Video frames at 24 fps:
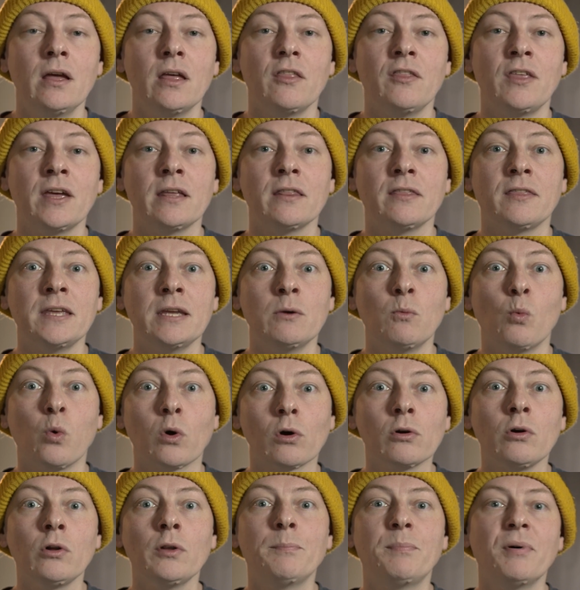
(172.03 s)
that the
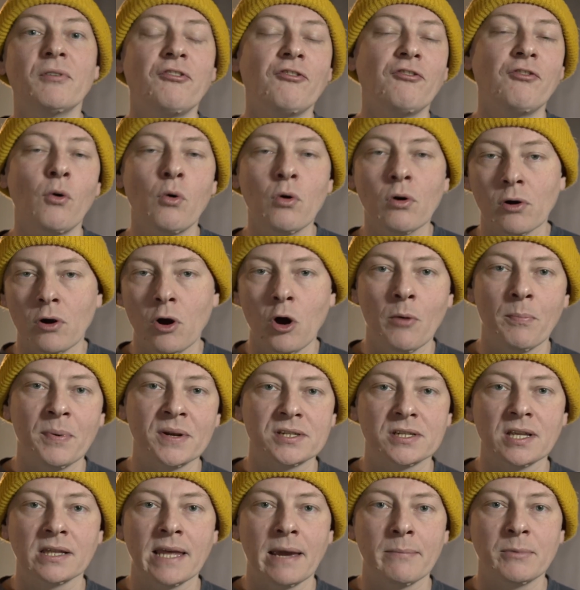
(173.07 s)
world before open
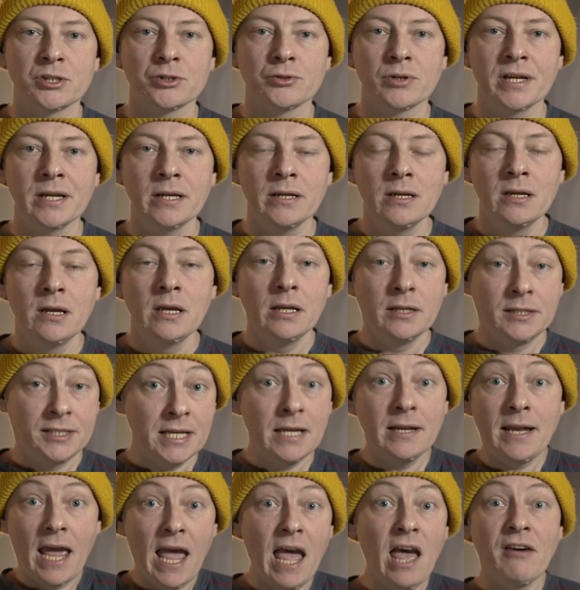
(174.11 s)
telemetry
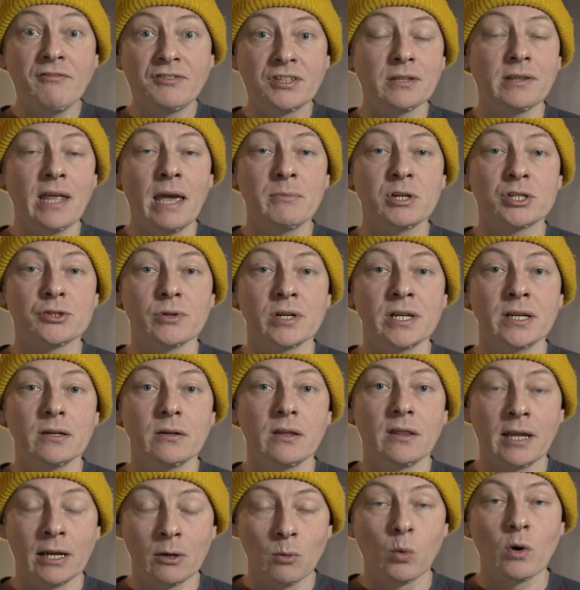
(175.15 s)
did have telemetry.
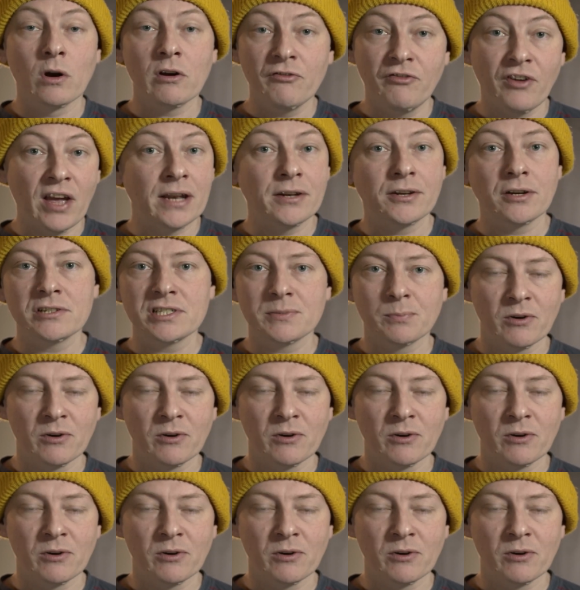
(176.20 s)
There were vendors